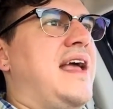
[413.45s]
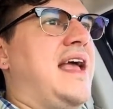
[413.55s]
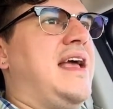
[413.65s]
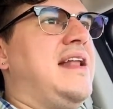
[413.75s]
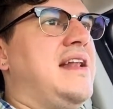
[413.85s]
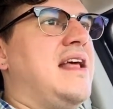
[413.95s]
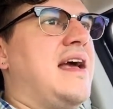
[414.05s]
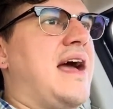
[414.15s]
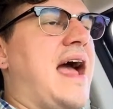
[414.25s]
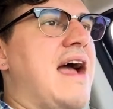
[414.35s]

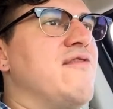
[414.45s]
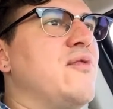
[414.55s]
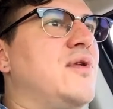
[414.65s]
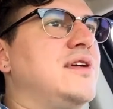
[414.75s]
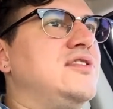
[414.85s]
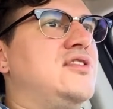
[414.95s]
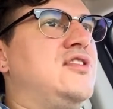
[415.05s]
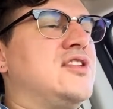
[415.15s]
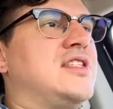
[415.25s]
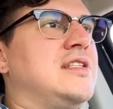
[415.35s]
and everyone
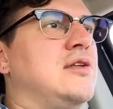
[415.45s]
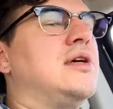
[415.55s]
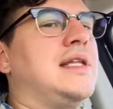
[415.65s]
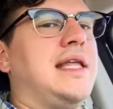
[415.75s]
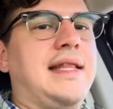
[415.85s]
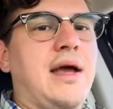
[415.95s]
just looked like